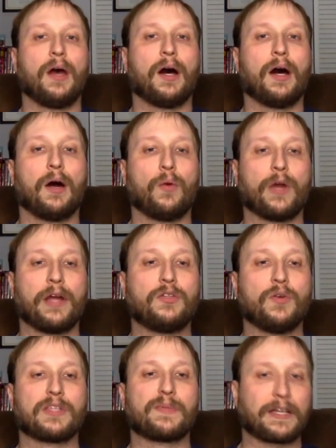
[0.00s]
Uh, what I
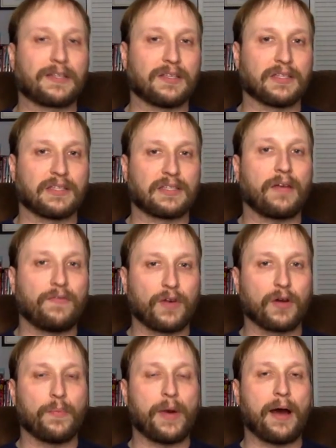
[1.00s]
do expect is a signed
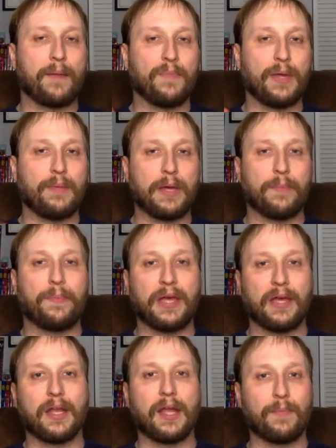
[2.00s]
Funko Pop, maybe a
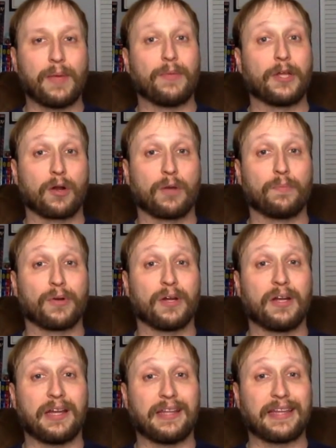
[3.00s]
pin, and maybe an art
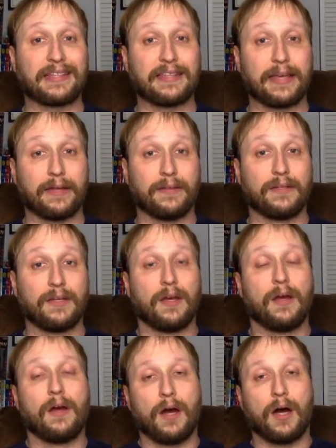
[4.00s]
print, and that's it.
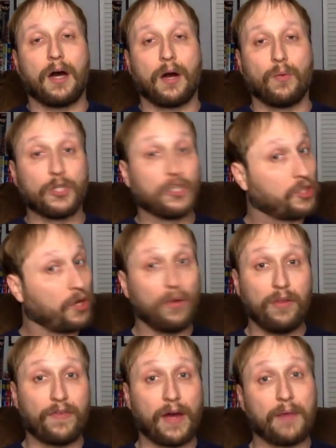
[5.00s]
Uh, which is
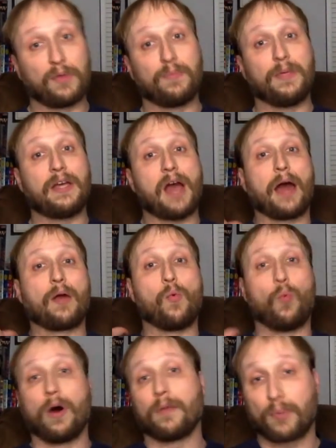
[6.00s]
totally fine with me. I don't
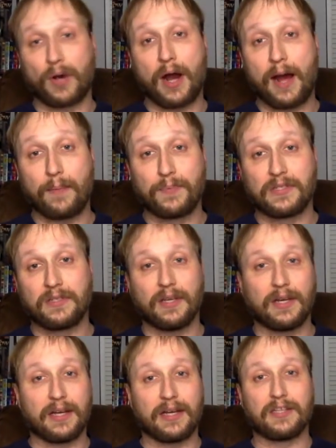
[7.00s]
want props,
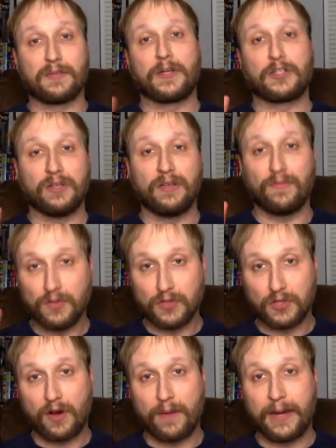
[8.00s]
uh, especially if you
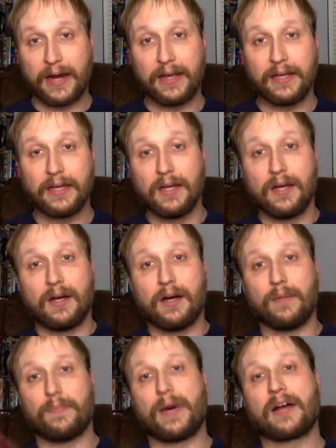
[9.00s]
saw my
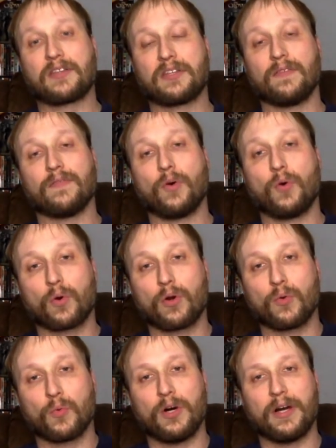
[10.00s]
unboxing of the
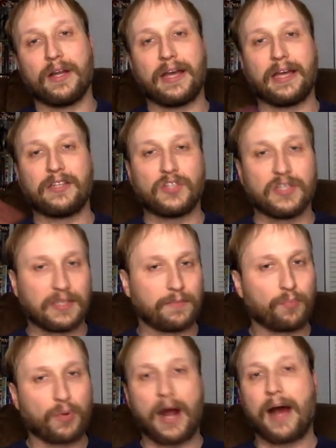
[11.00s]
horror one. It's just
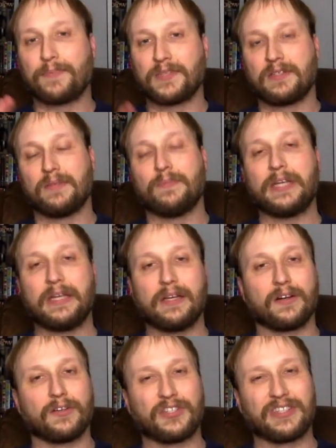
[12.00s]
props to me
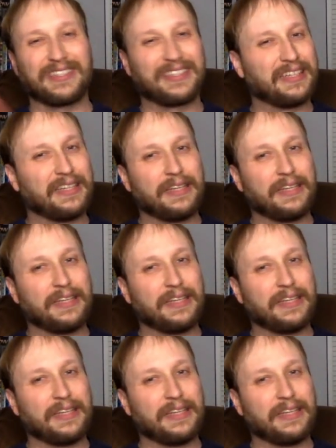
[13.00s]
are just.